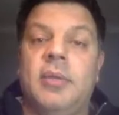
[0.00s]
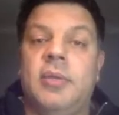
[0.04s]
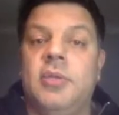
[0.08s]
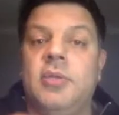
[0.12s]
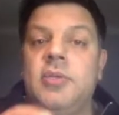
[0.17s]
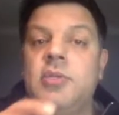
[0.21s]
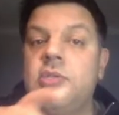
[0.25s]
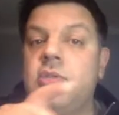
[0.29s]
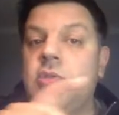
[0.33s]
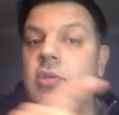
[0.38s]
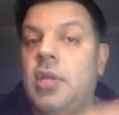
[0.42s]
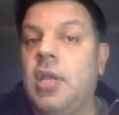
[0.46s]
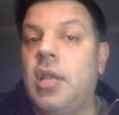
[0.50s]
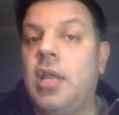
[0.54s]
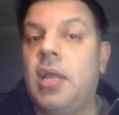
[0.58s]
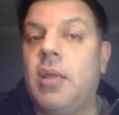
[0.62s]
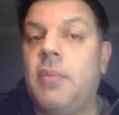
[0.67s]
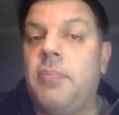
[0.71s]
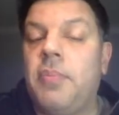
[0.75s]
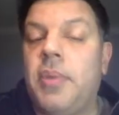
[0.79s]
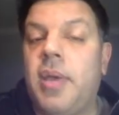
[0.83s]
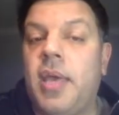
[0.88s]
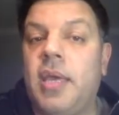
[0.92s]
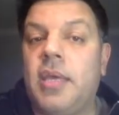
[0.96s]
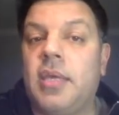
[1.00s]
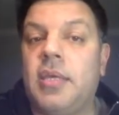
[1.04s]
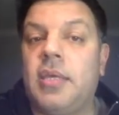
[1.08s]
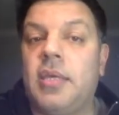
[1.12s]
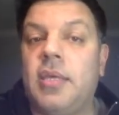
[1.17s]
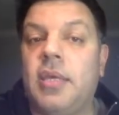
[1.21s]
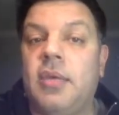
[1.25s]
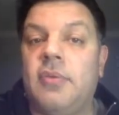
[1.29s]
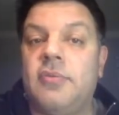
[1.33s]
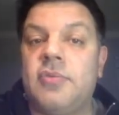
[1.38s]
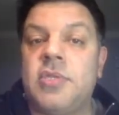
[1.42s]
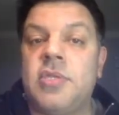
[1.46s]
so that a bank
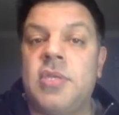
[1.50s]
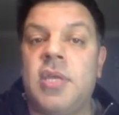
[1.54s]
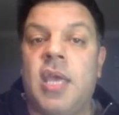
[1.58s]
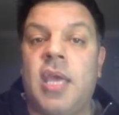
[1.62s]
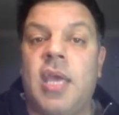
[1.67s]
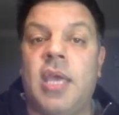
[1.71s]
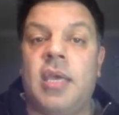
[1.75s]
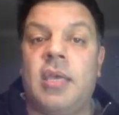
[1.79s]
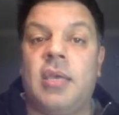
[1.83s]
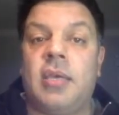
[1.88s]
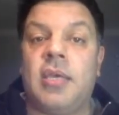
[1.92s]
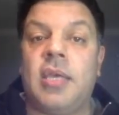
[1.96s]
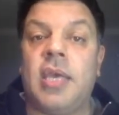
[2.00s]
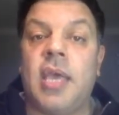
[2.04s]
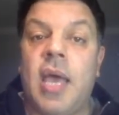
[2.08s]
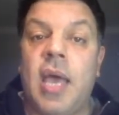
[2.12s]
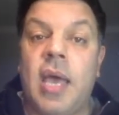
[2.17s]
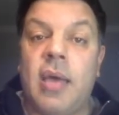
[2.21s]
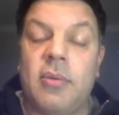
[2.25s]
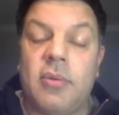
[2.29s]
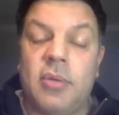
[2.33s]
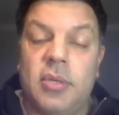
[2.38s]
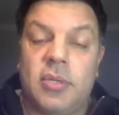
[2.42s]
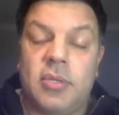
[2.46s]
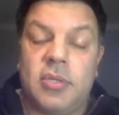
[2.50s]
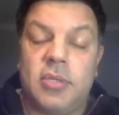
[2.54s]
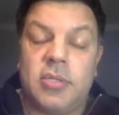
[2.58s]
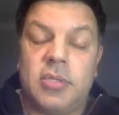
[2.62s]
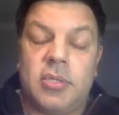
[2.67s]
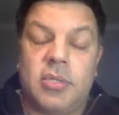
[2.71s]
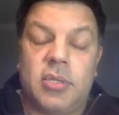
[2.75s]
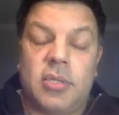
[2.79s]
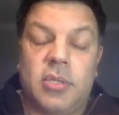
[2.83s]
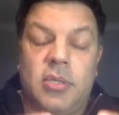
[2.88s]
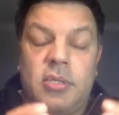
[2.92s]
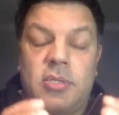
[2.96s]
gives
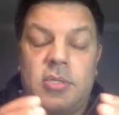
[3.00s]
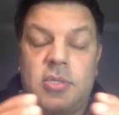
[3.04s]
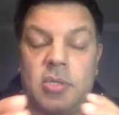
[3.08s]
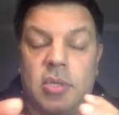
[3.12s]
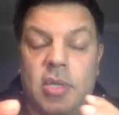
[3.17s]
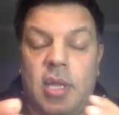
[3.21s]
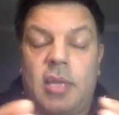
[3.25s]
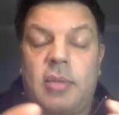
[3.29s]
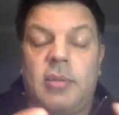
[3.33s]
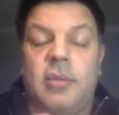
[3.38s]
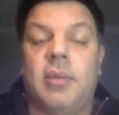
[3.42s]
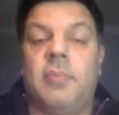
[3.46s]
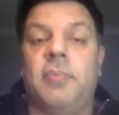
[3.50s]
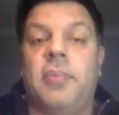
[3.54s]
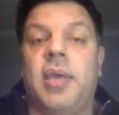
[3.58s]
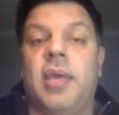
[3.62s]
so that the